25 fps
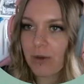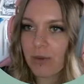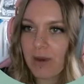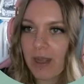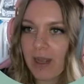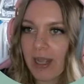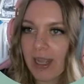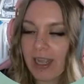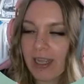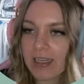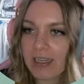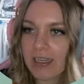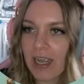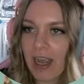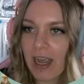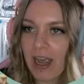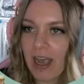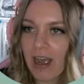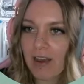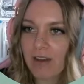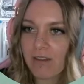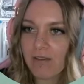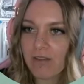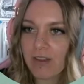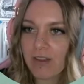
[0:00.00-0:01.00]
and
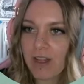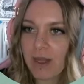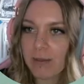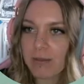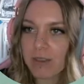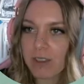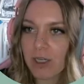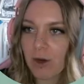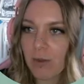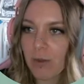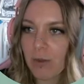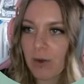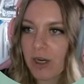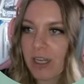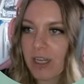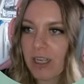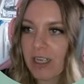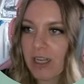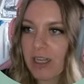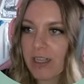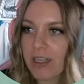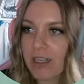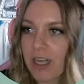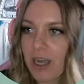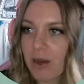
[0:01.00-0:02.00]
have them start
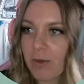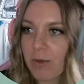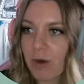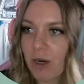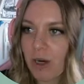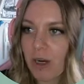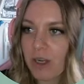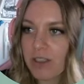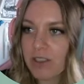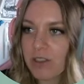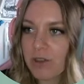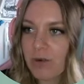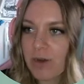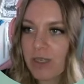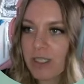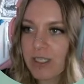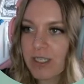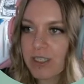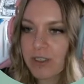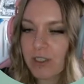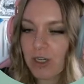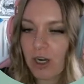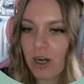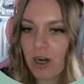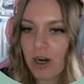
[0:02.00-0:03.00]
working on that. We're also going
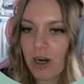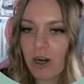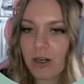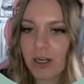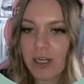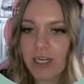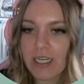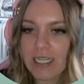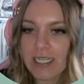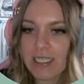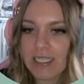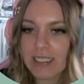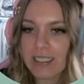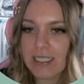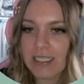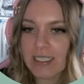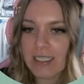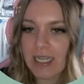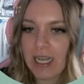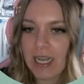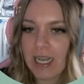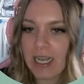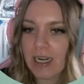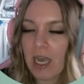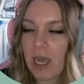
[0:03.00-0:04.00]
to start on our easy
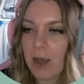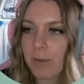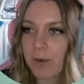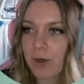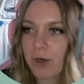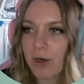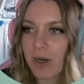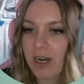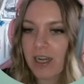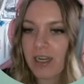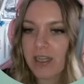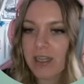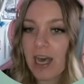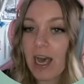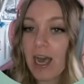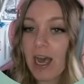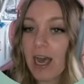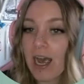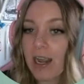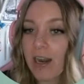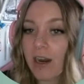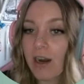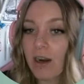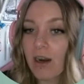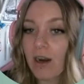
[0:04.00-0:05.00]
scan upgrade. The
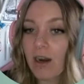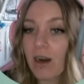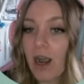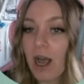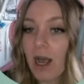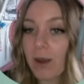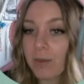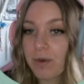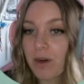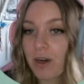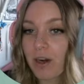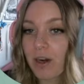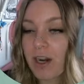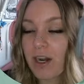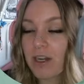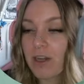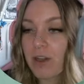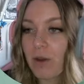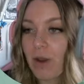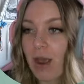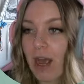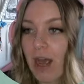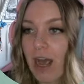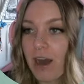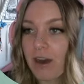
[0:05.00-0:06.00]
higher upgrade
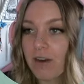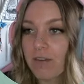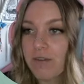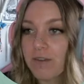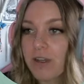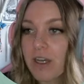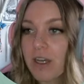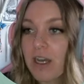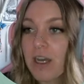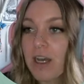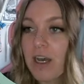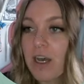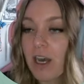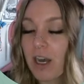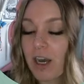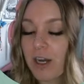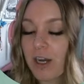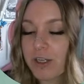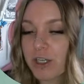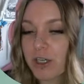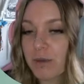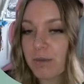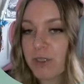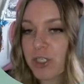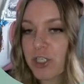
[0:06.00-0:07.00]
you have
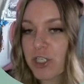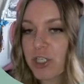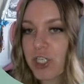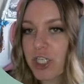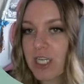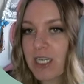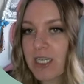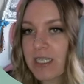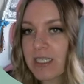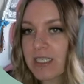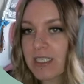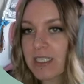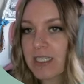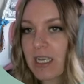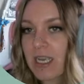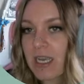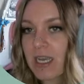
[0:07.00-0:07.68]
on your machines,